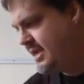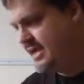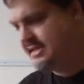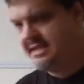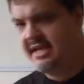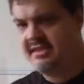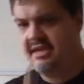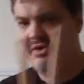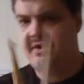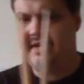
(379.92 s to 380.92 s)
is
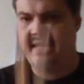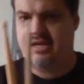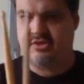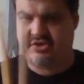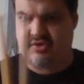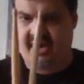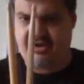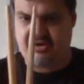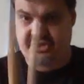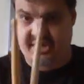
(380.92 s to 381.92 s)
anything you can hit,
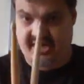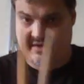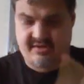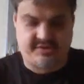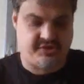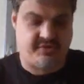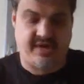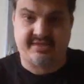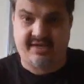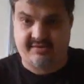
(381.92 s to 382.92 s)
strike, or shake to
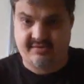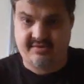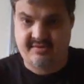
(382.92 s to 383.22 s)
create sound.